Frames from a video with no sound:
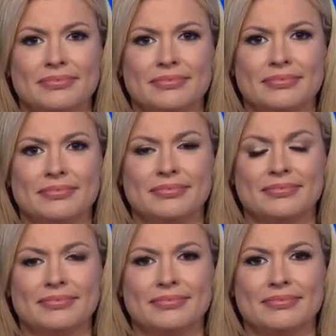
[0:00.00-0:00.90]

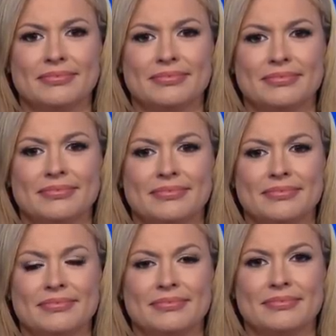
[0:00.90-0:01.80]

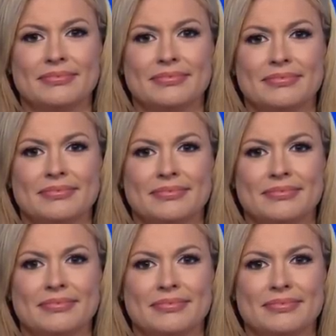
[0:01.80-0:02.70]

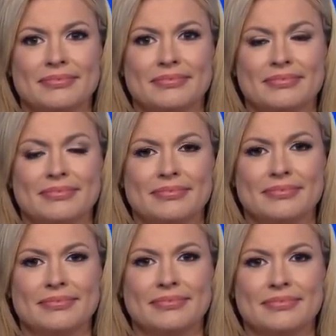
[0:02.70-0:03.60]

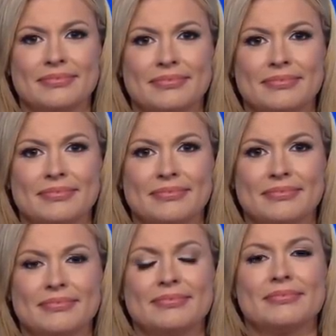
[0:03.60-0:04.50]

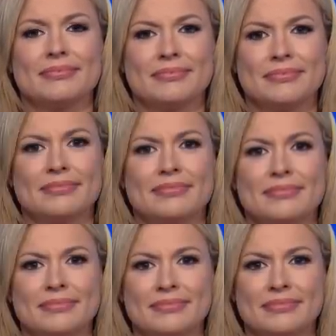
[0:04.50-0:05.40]

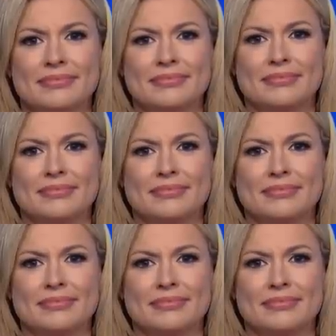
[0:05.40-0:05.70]
The person shown says nothing.